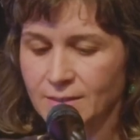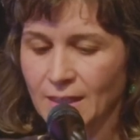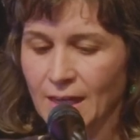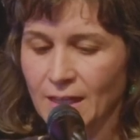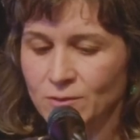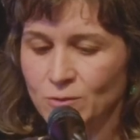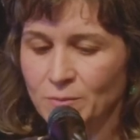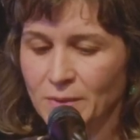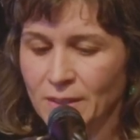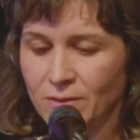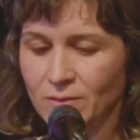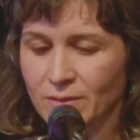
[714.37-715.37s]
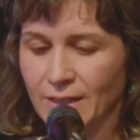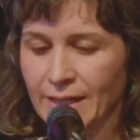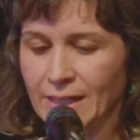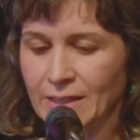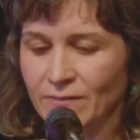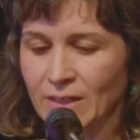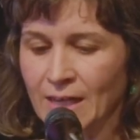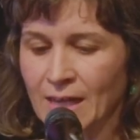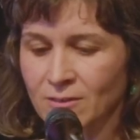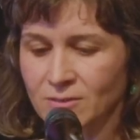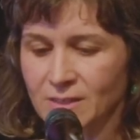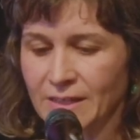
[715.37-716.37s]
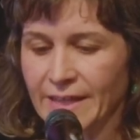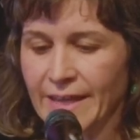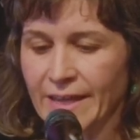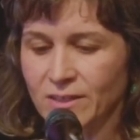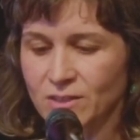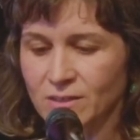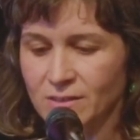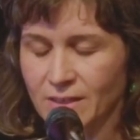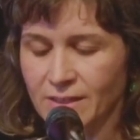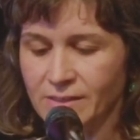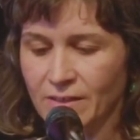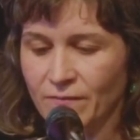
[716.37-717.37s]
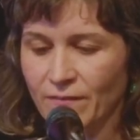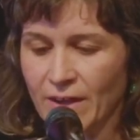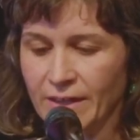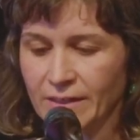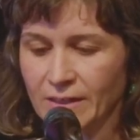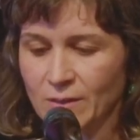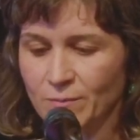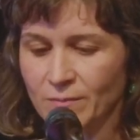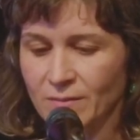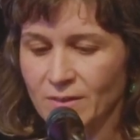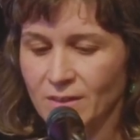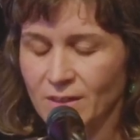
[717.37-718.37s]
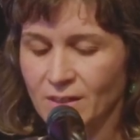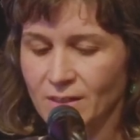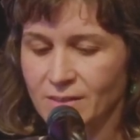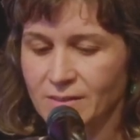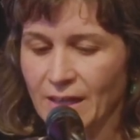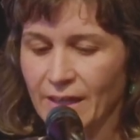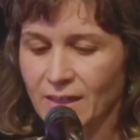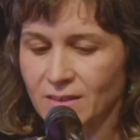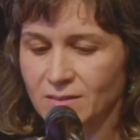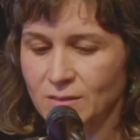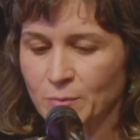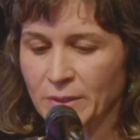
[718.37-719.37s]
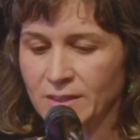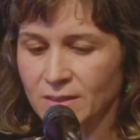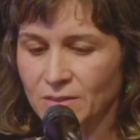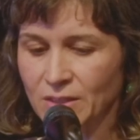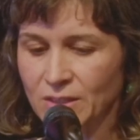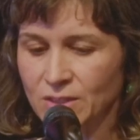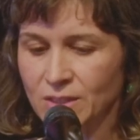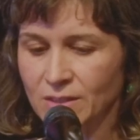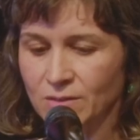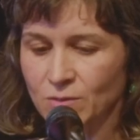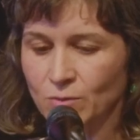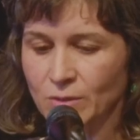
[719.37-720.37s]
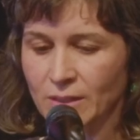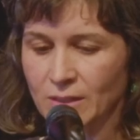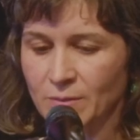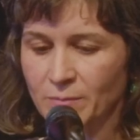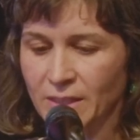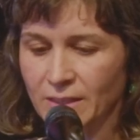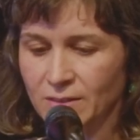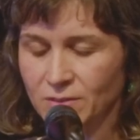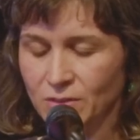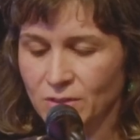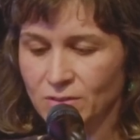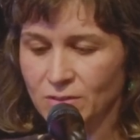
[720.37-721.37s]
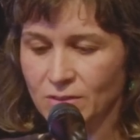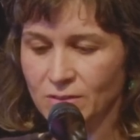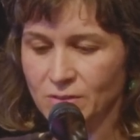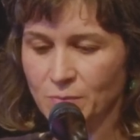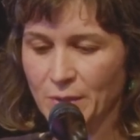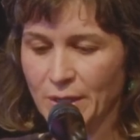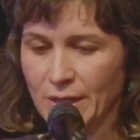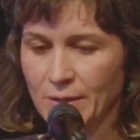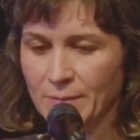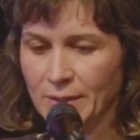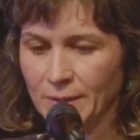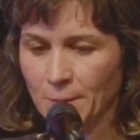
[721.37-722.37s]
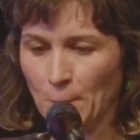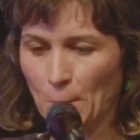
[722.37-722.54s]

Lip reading: Dal lato mio, I leave clouds and cages as I find them, silent spettatrice to the immanent crystals becoming.